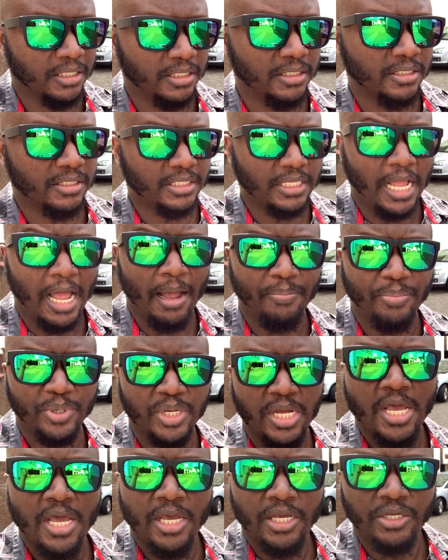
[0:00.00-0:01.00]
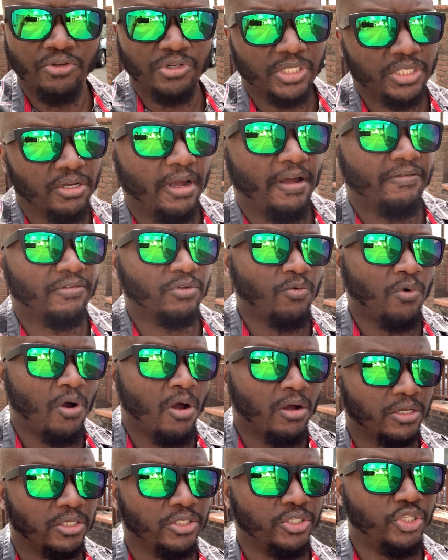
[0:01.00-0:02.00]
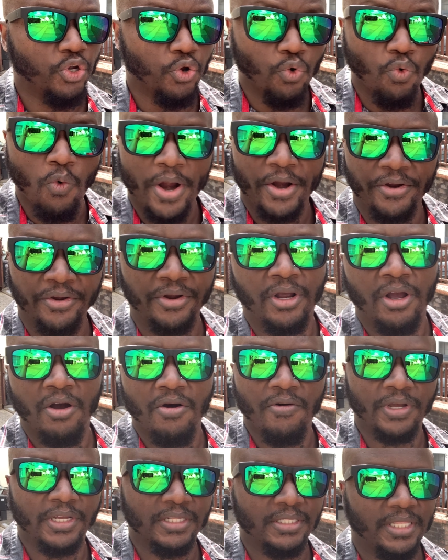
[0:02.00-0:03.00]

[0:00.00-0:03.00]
stop, you still have to walk to where you're going.